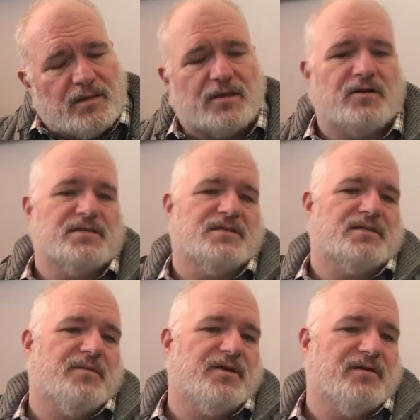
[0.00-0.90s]
And that Christ
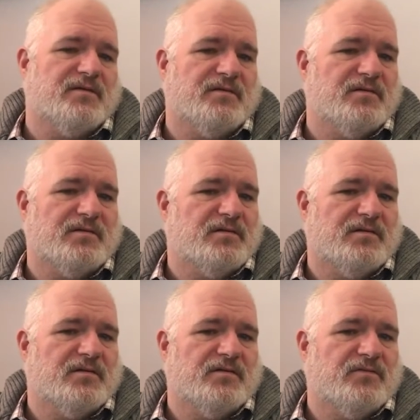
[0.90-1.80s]
is coming
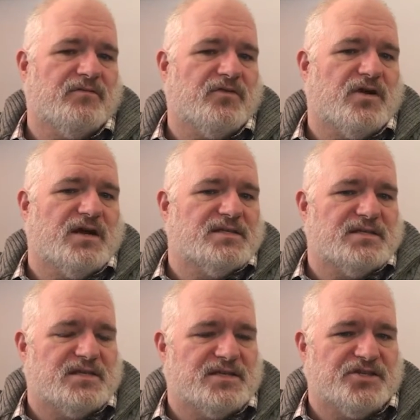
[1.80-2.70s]
for
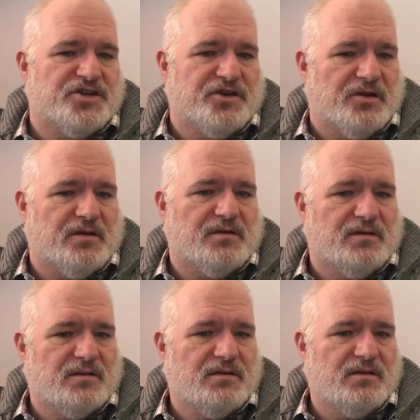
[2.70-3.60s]
us this year
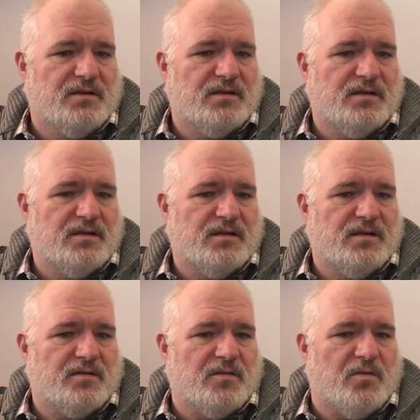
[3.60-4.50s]

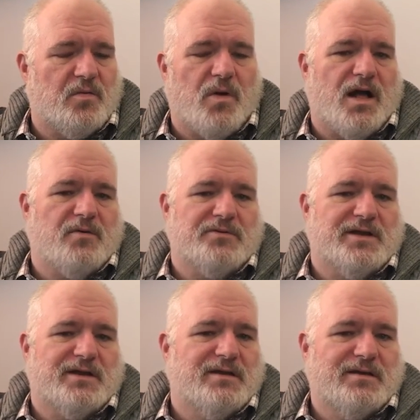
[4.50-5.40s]
while
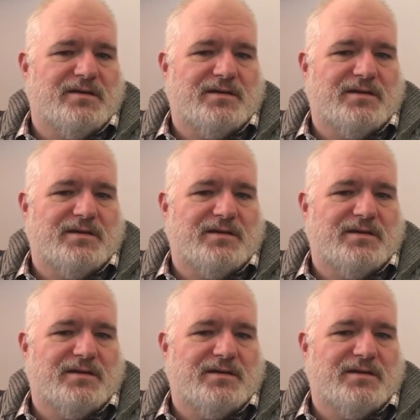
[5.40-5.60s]
we